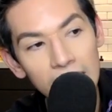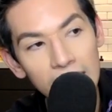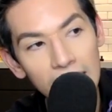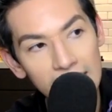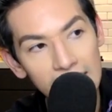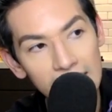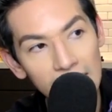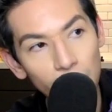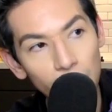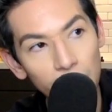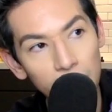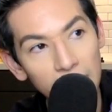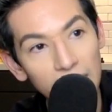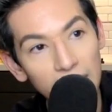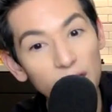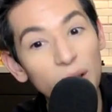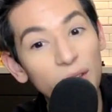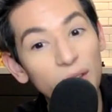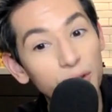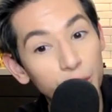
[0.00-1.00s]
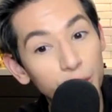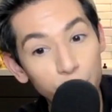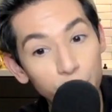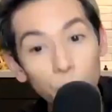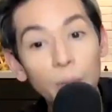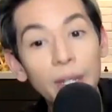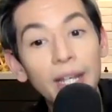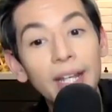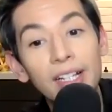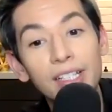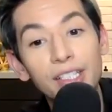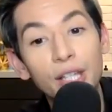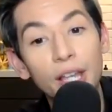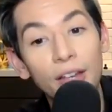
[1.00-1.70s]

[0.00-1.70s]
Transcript: next time we meet, you have two weeks.